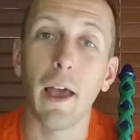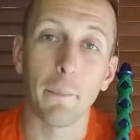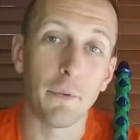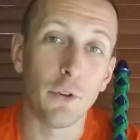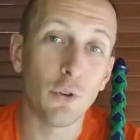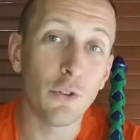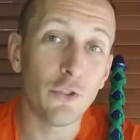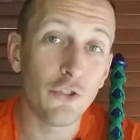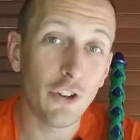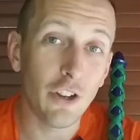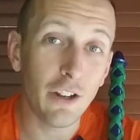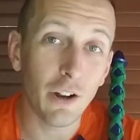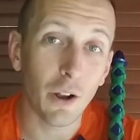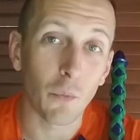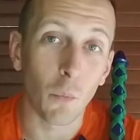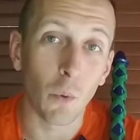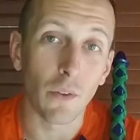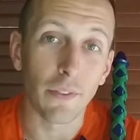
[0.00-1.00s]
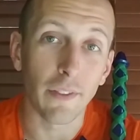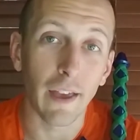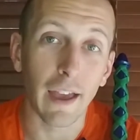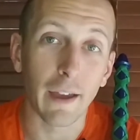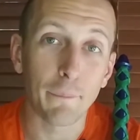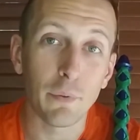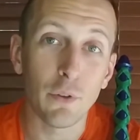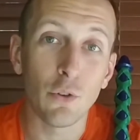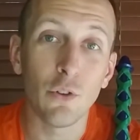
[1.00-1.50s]
You can cheat on one
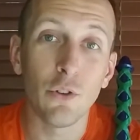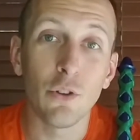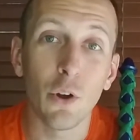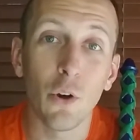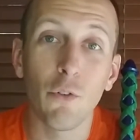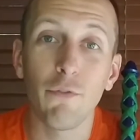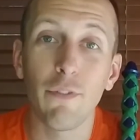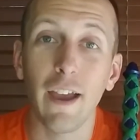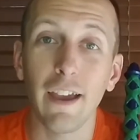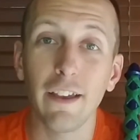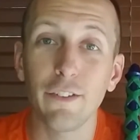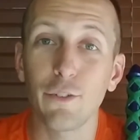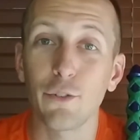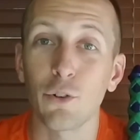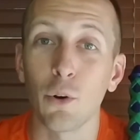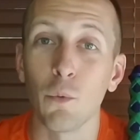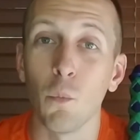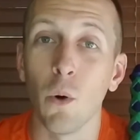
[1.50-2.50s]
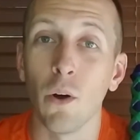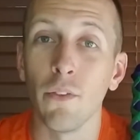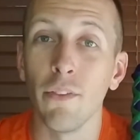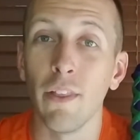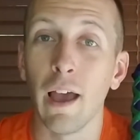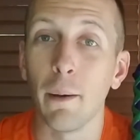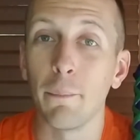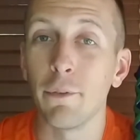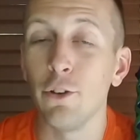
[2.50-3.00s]
lap. You can go faster on one
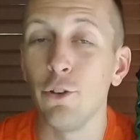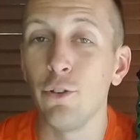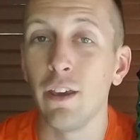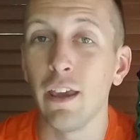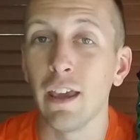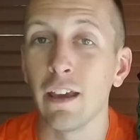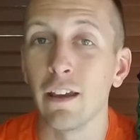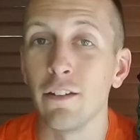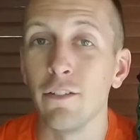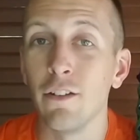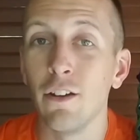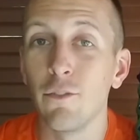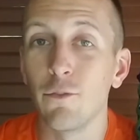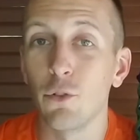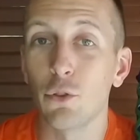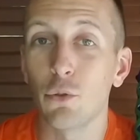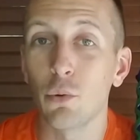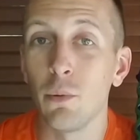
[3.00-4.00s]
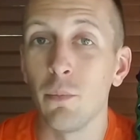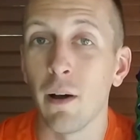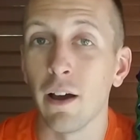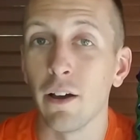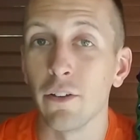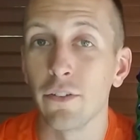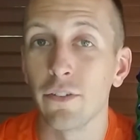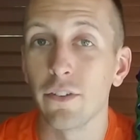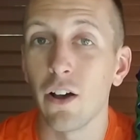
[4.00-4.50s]
lap than you can for 3
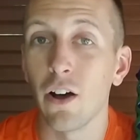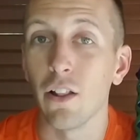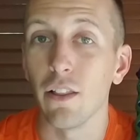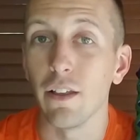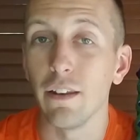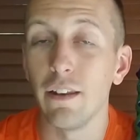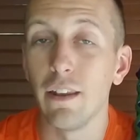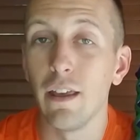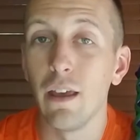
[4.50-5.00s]
miles solid.